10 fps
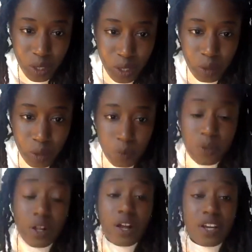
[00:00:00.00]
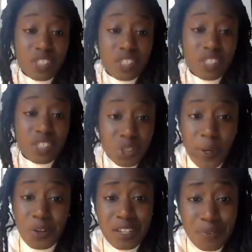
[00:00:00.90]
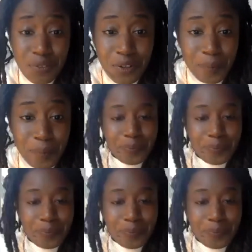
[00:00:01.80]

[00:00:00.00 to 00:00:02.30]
we'll ask where you're really from.